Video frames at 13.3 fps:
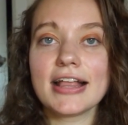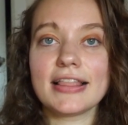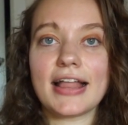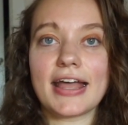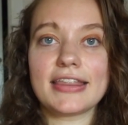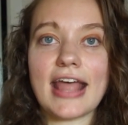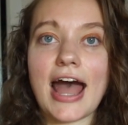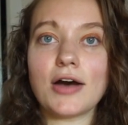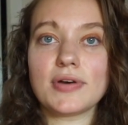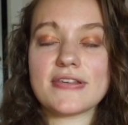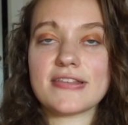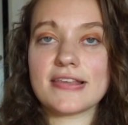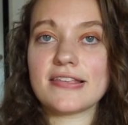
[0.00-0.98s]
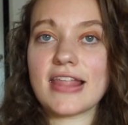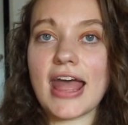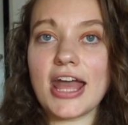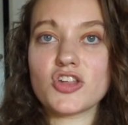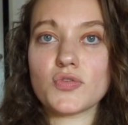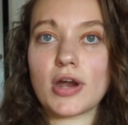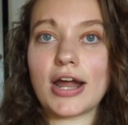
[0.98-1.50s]
Like, that was the
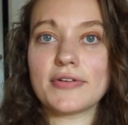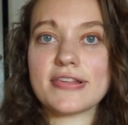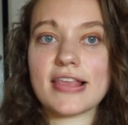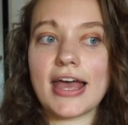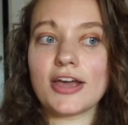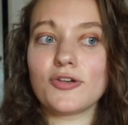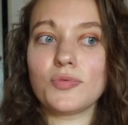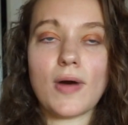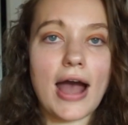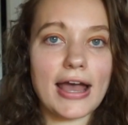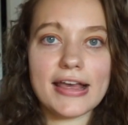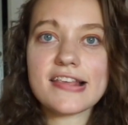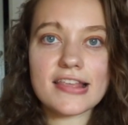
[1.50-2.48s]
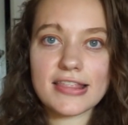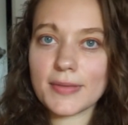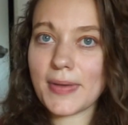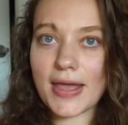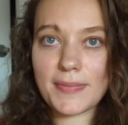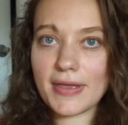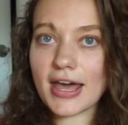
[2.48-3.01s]
stage where I was like, why isn't the
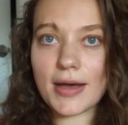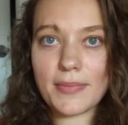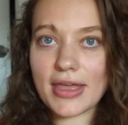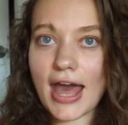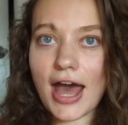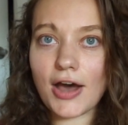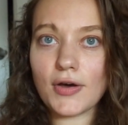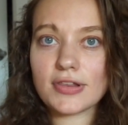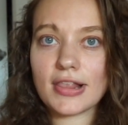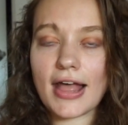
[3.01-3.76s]
baby coming out?